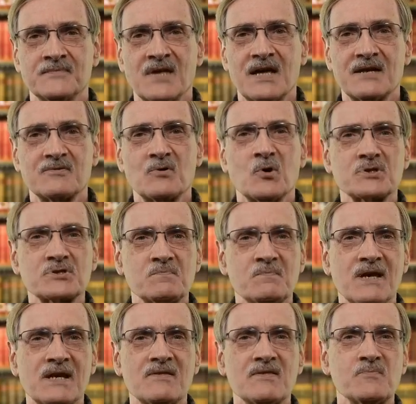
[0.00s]
And of course,
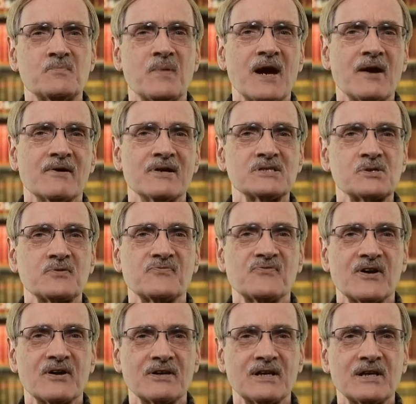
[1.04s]
many of the berries are
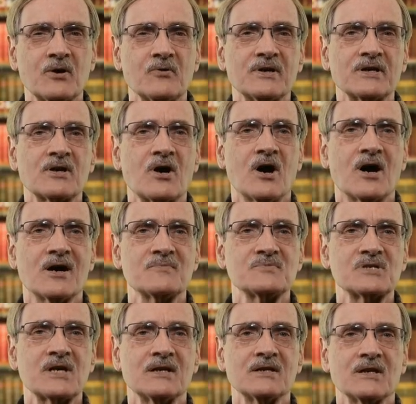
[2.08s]
fairly low in
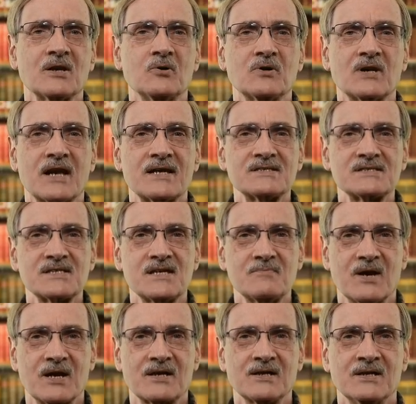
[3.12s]
carbs and low
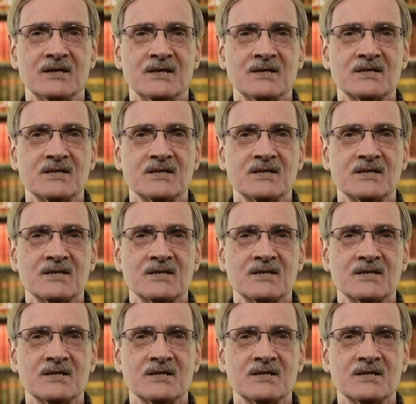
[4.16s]
glycemic,